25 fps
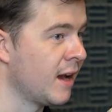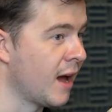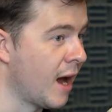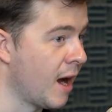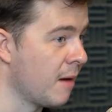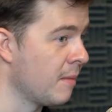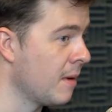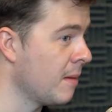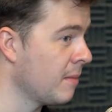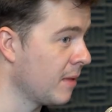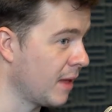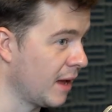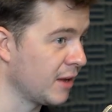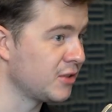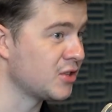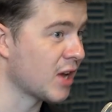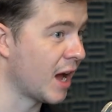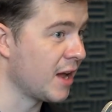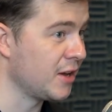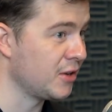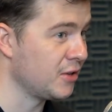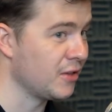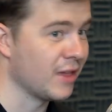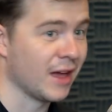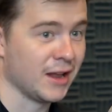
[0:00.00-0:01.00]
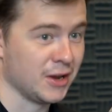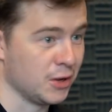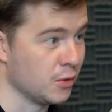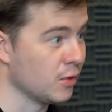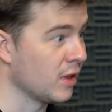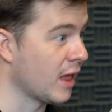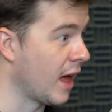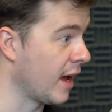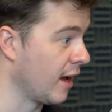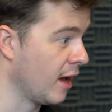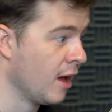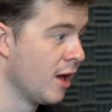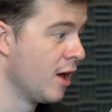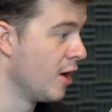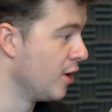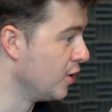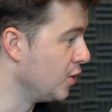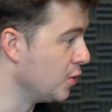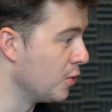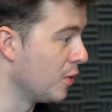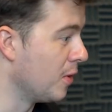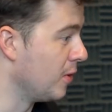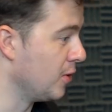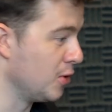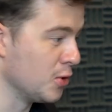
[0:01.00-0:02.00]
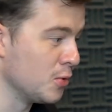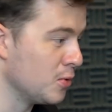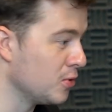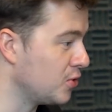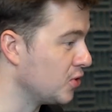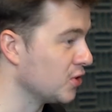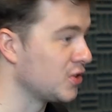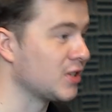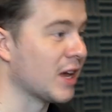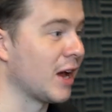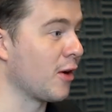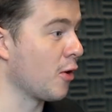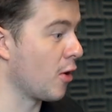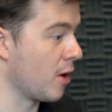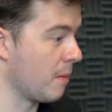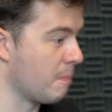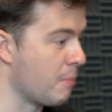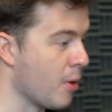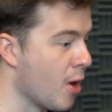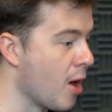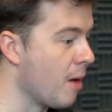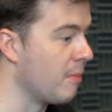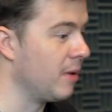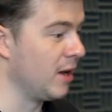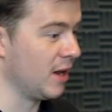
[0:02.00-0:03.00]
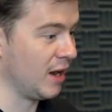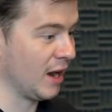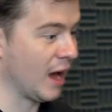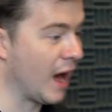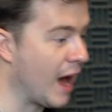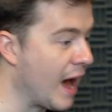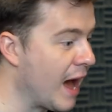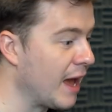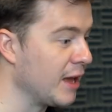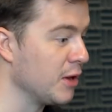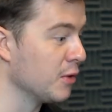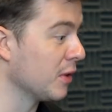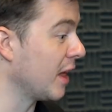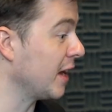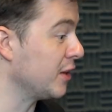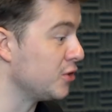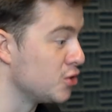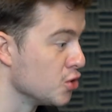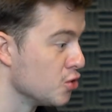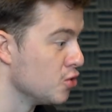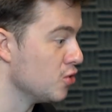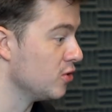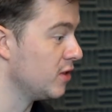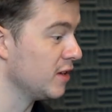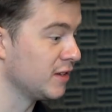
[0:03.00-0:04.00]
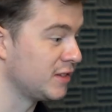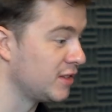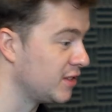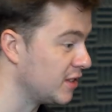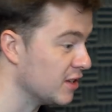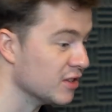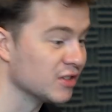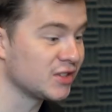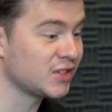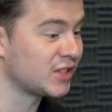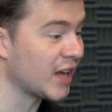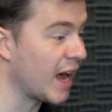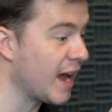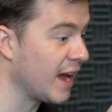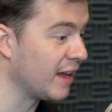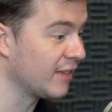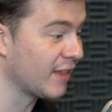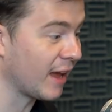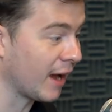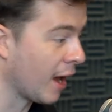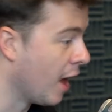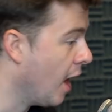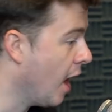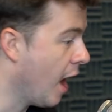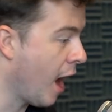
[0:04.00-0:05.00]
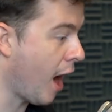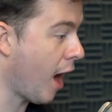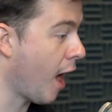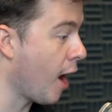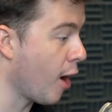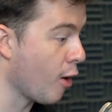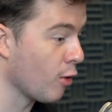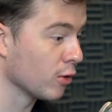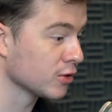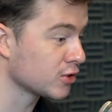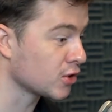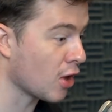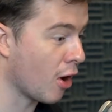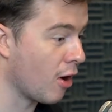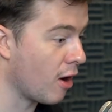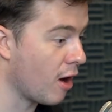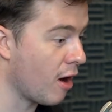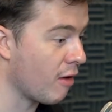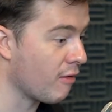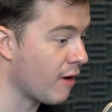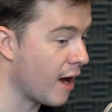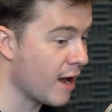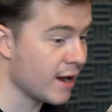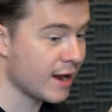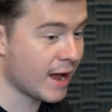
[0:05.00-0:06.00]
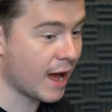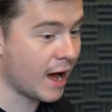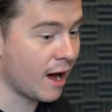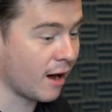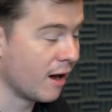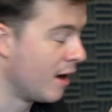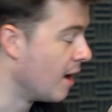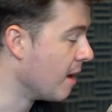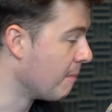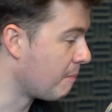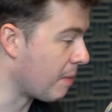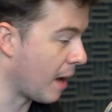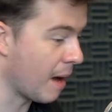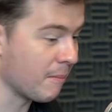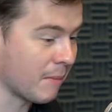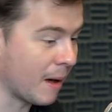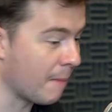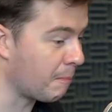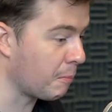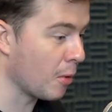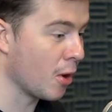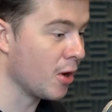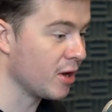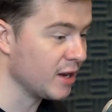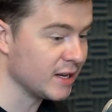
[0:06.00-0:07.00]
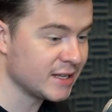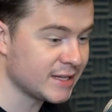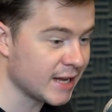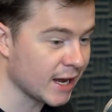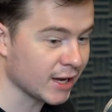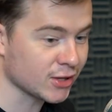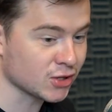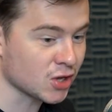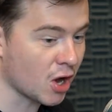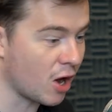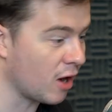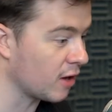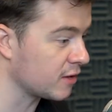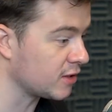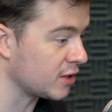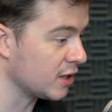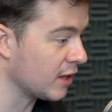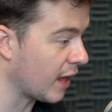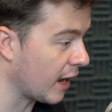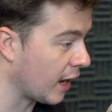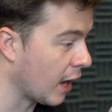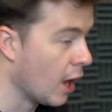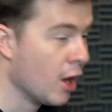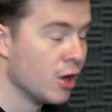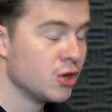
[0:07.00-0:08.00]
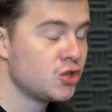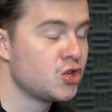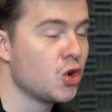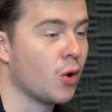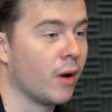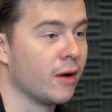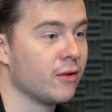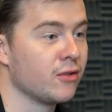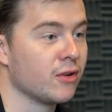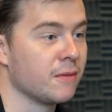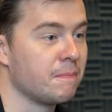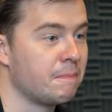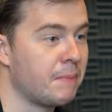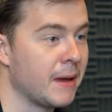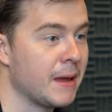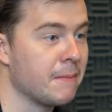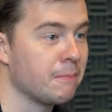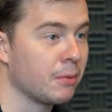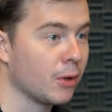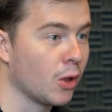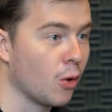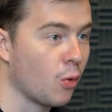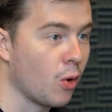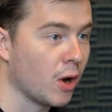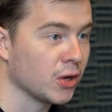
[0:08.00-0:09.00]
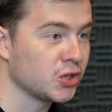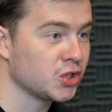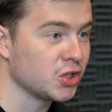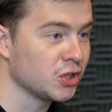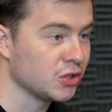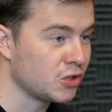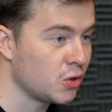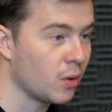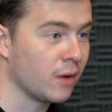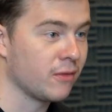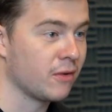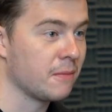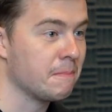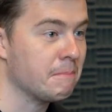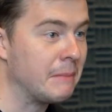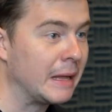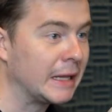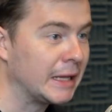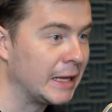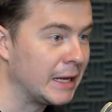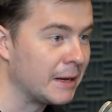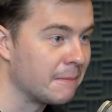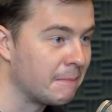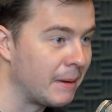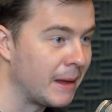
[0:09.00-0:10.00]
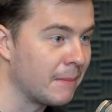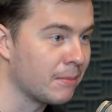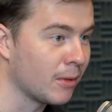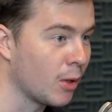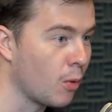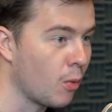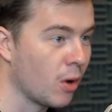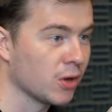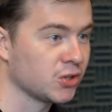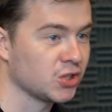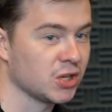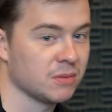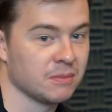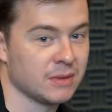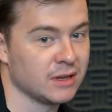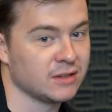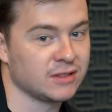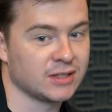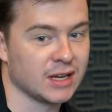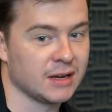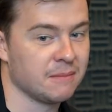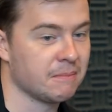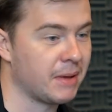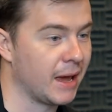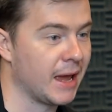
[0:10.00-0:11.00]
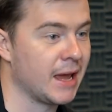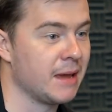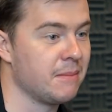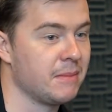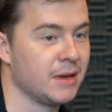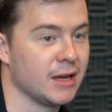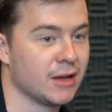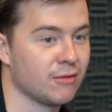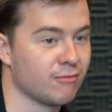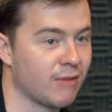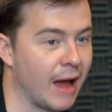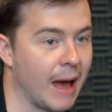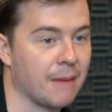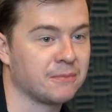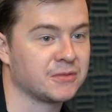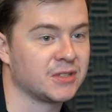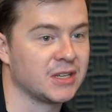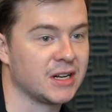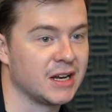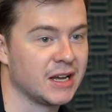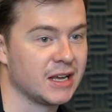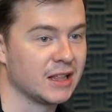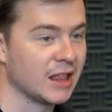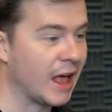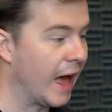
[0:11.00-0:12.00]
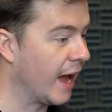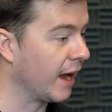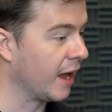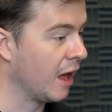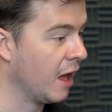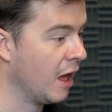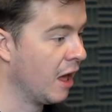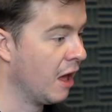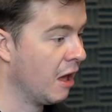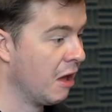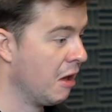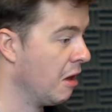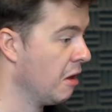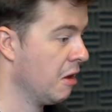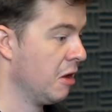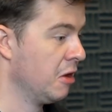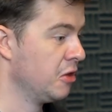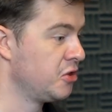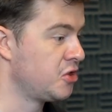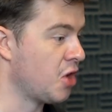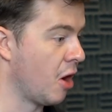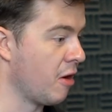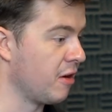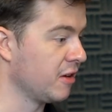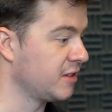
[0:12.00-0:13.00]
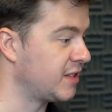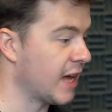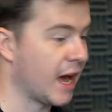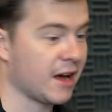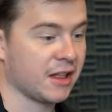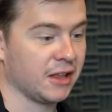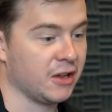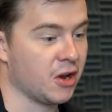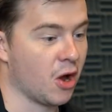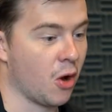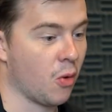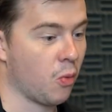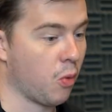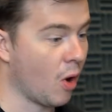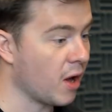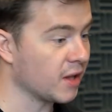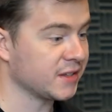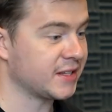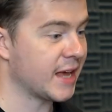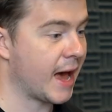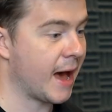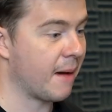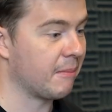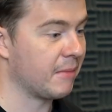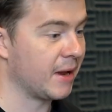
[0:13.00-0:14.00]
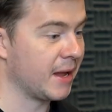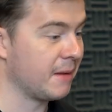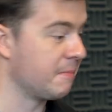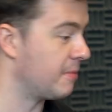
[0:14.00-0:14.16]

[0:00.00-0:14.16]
remember like chatting to you then. You were like, you were just like on a permanent high. You were like, dude, this is insane. Like, I don't know what's going on right now, but I'm uploading TikToks and like 200 million people are watching me sing Bohemian Rhapsody. Like, don't exactly know what's happening.